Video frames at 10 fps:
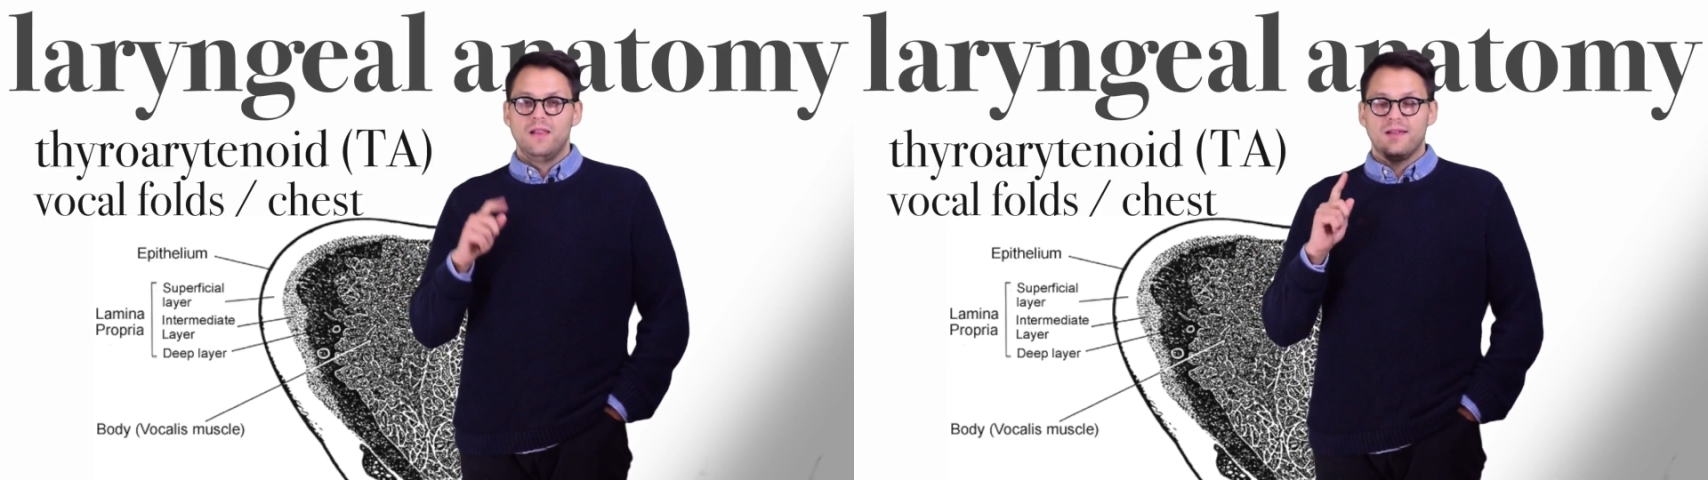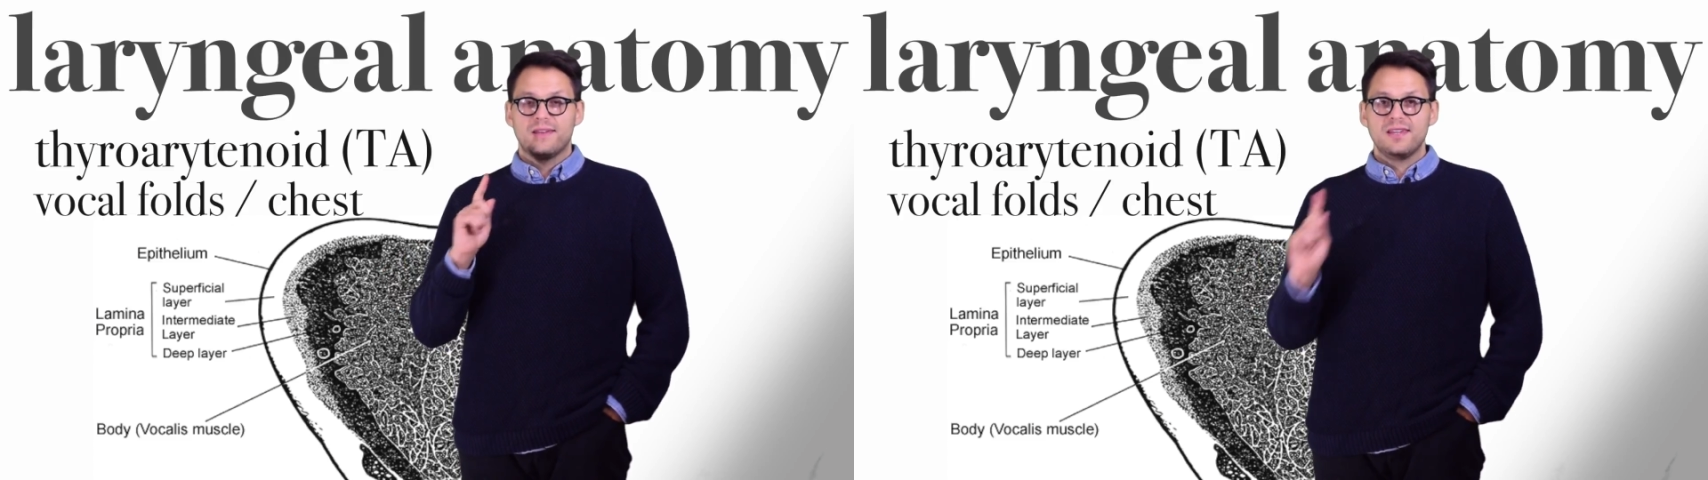
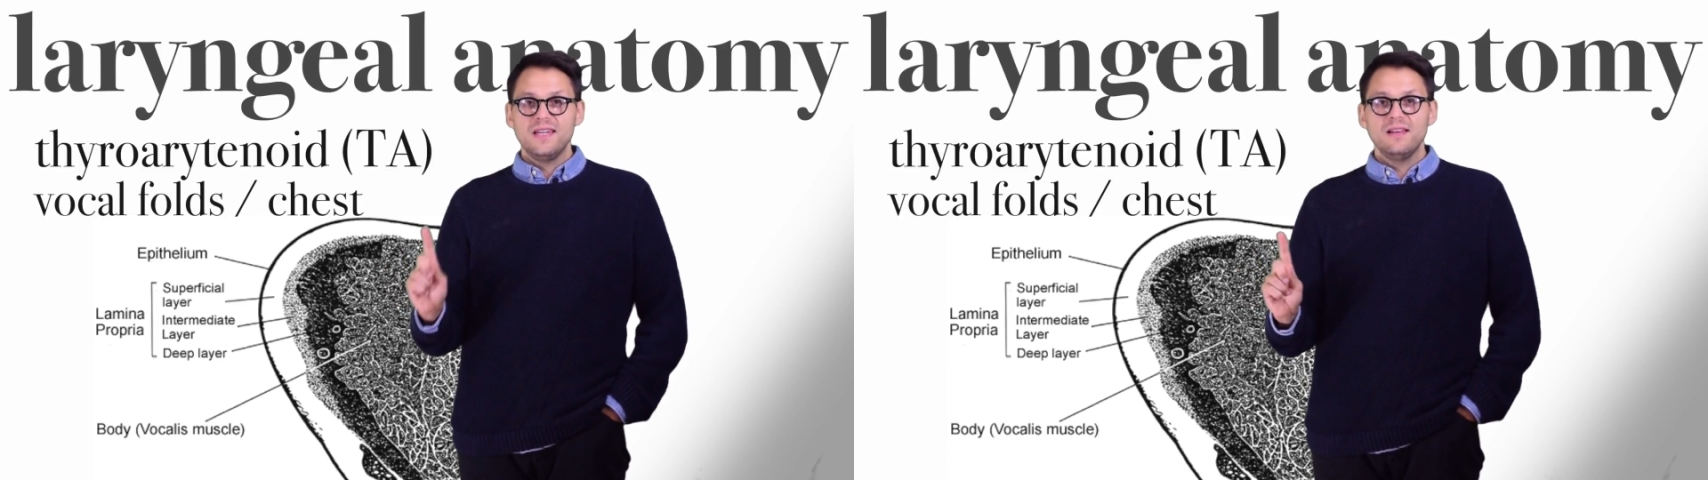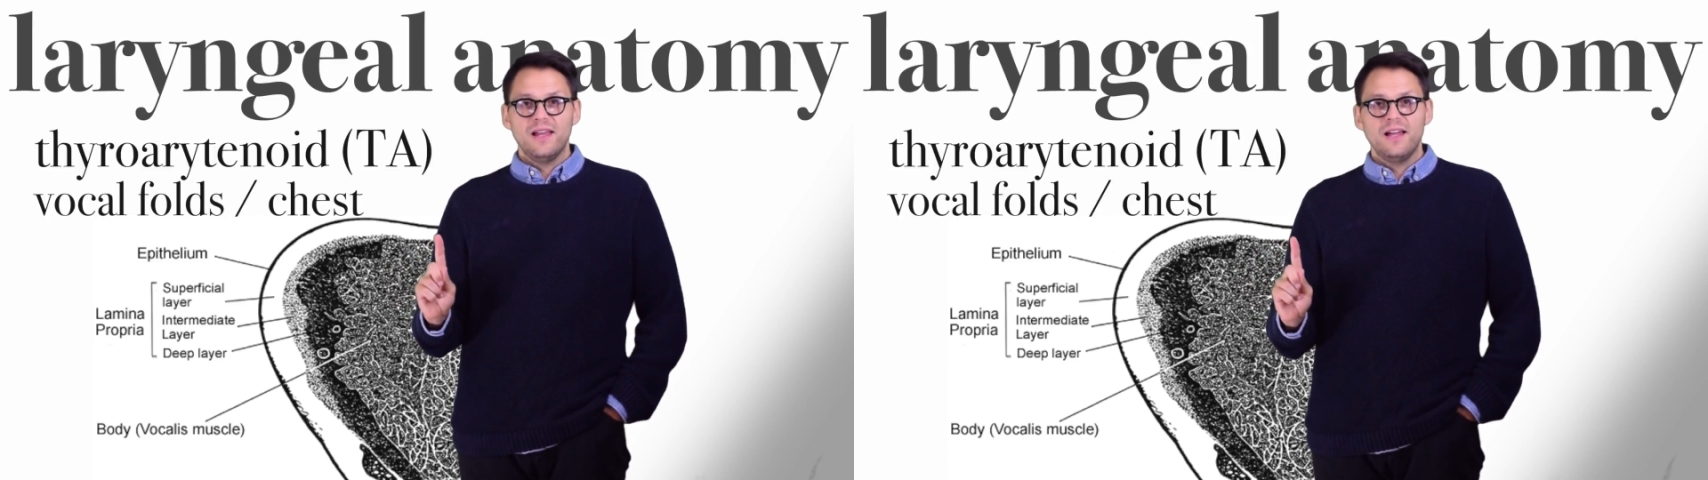The
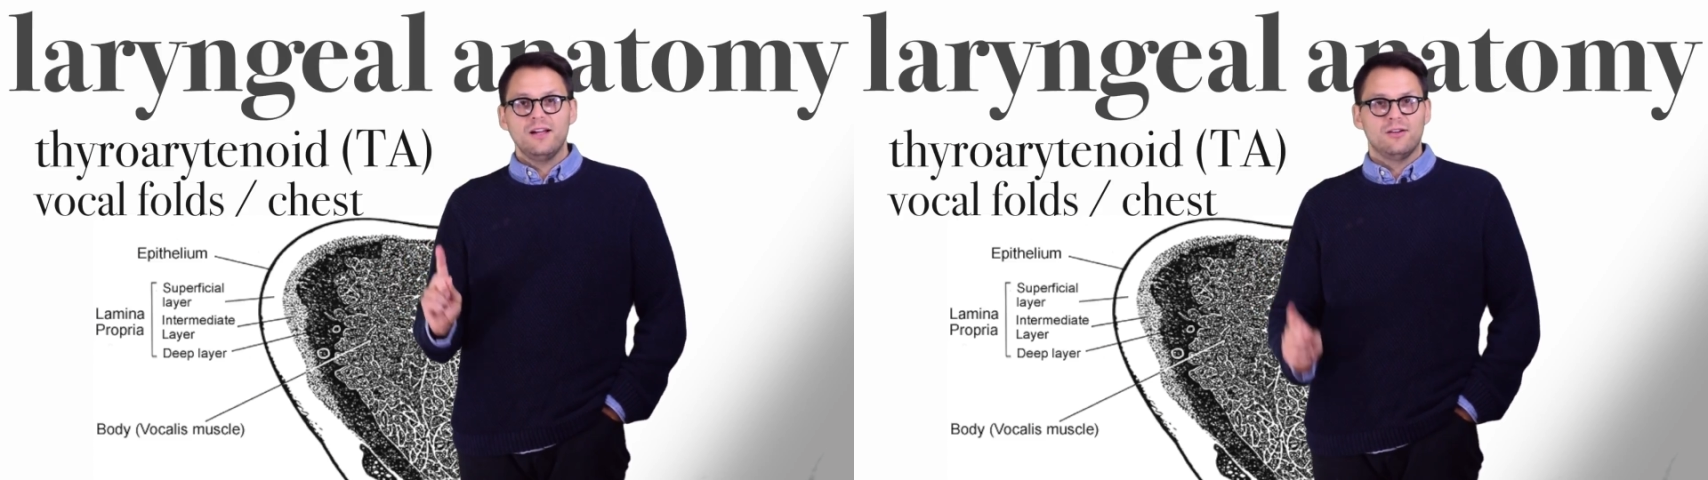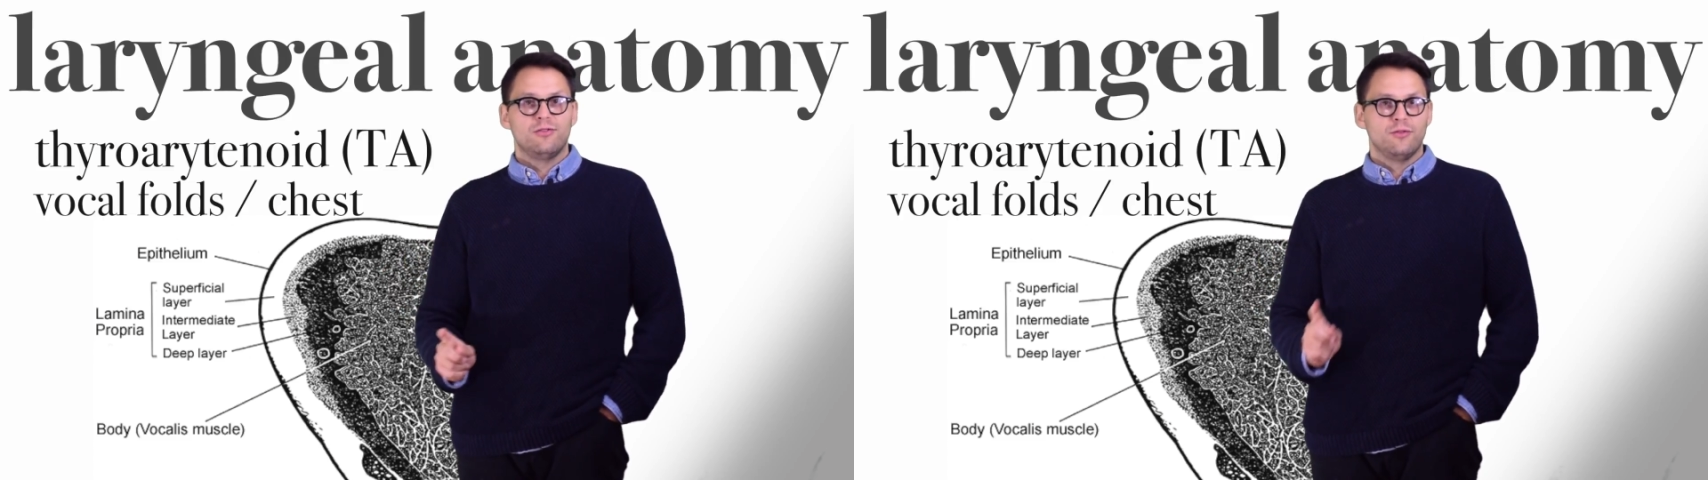key
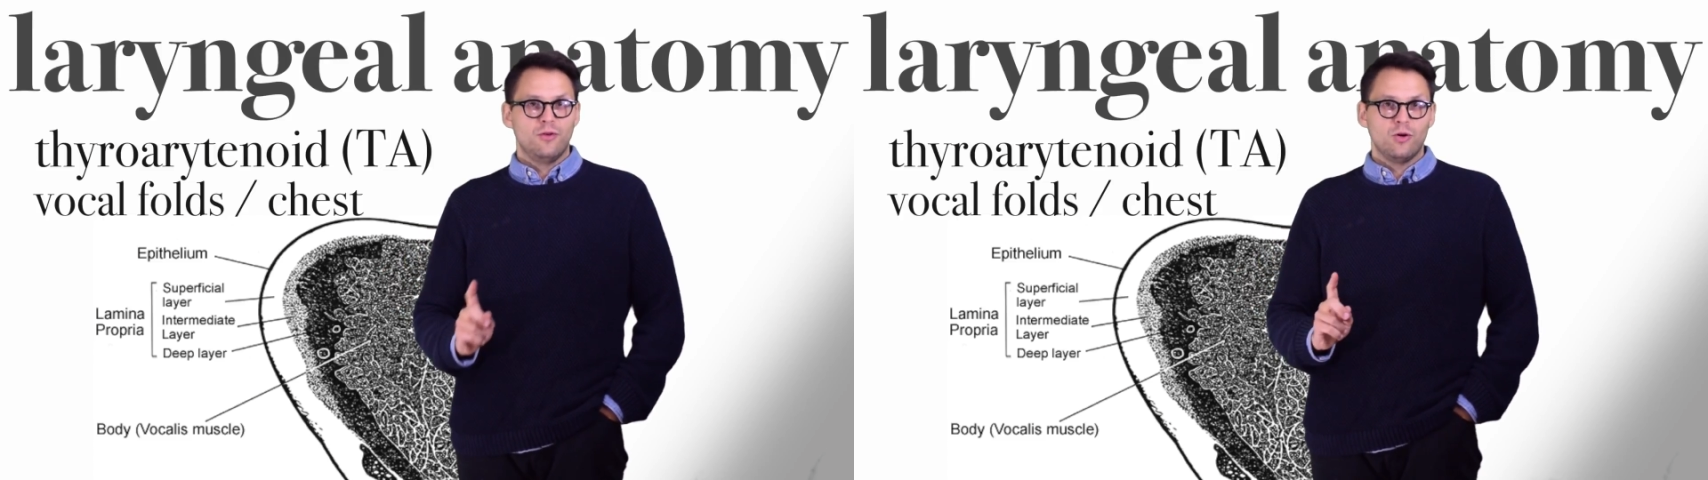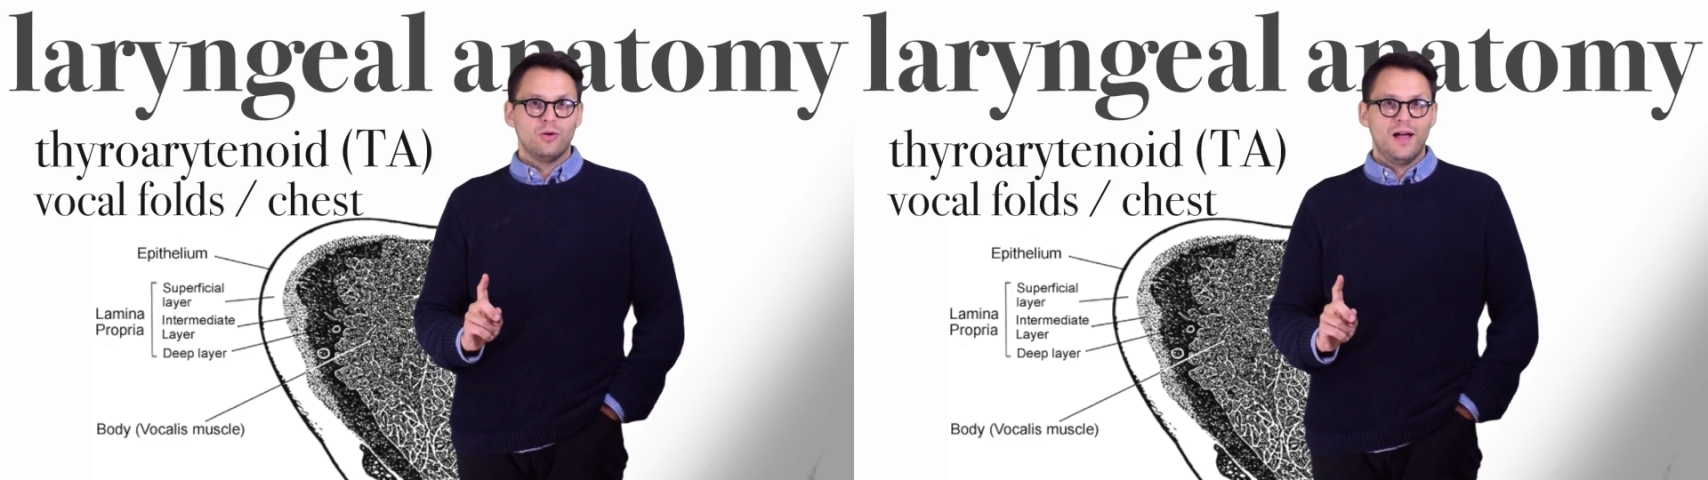layer for
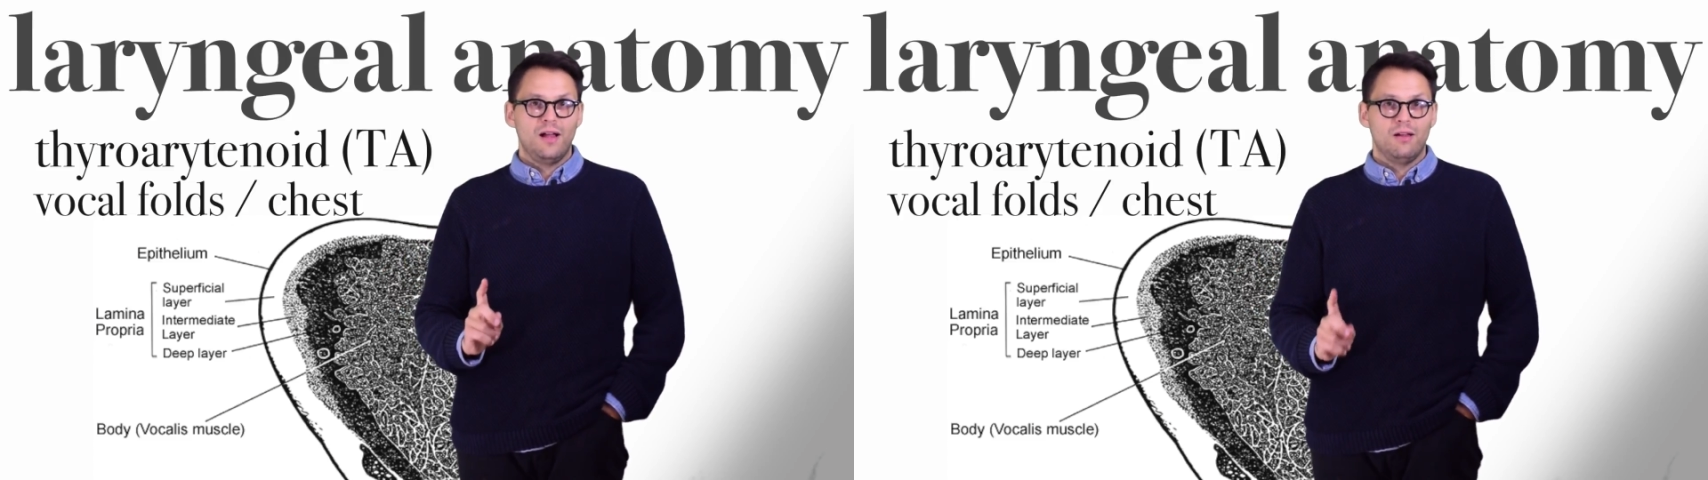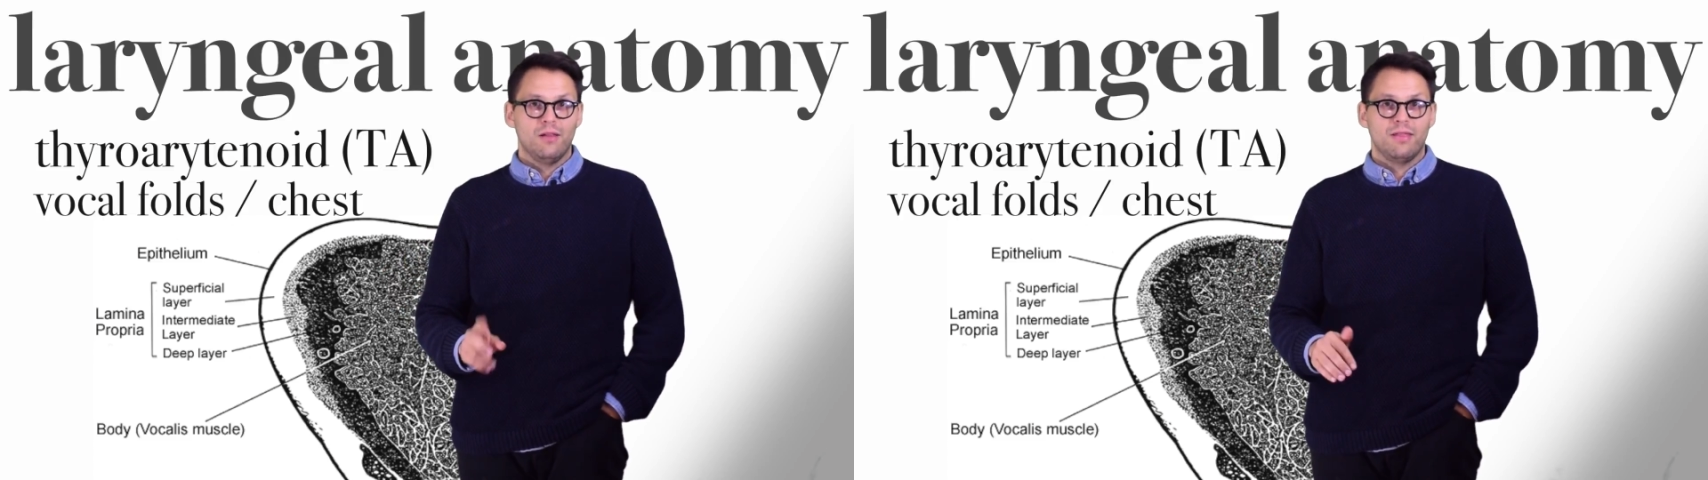vocal
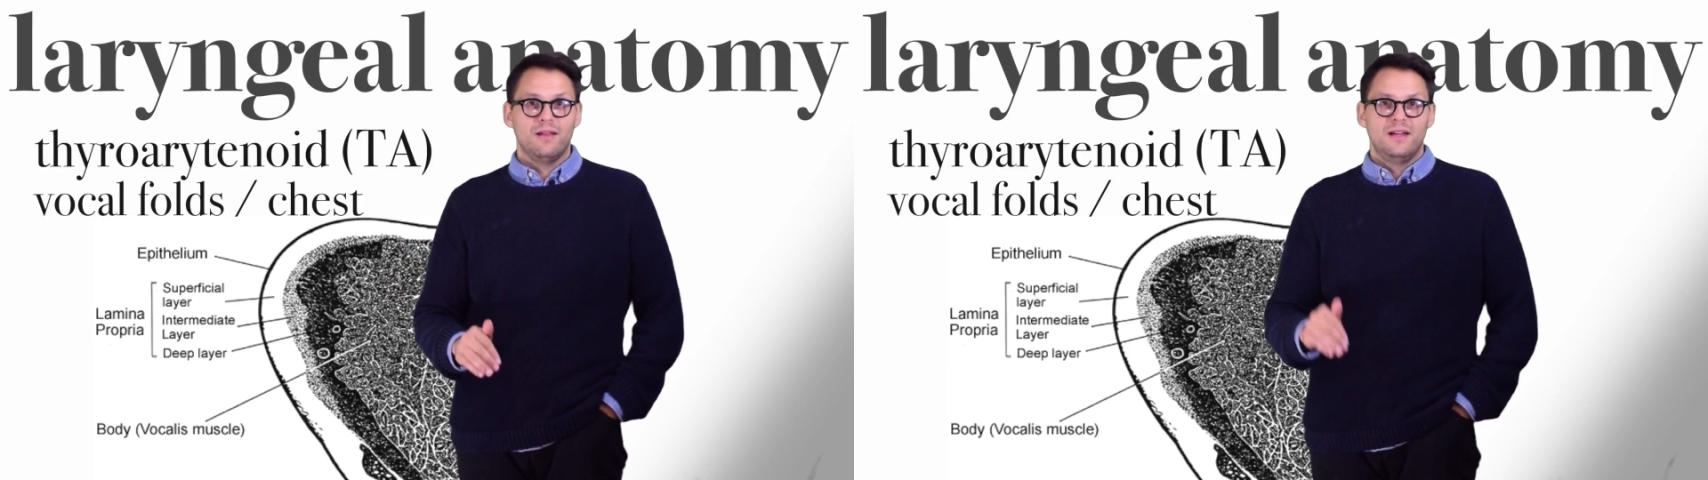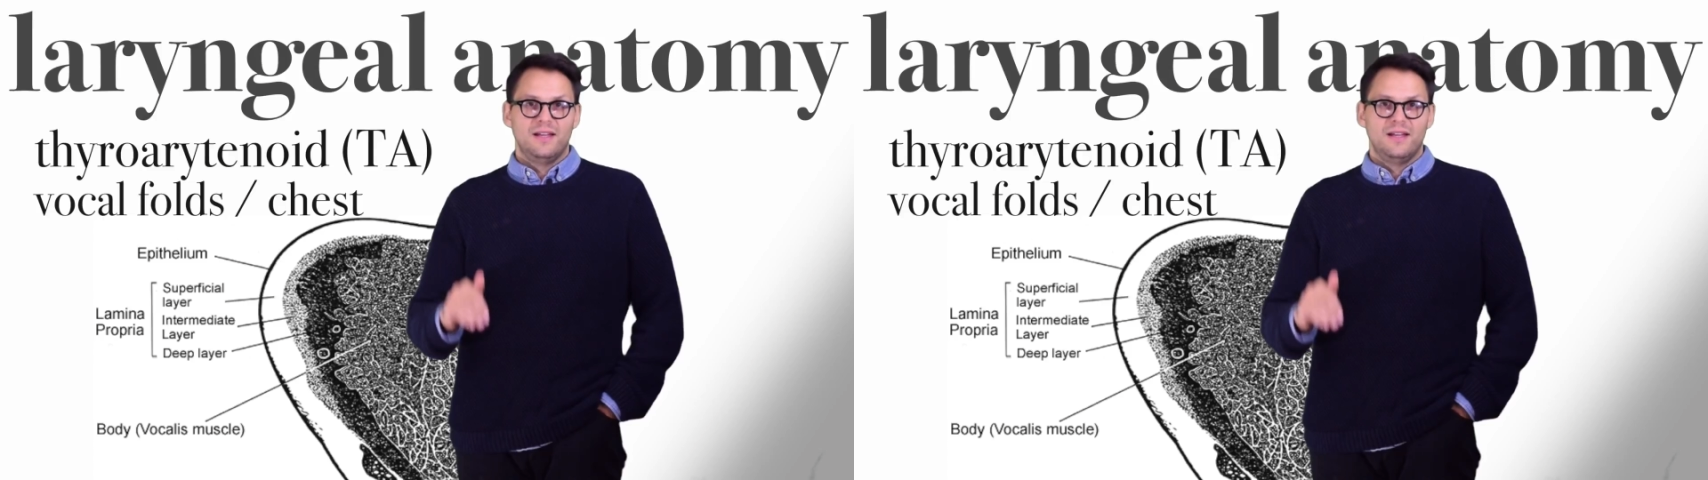health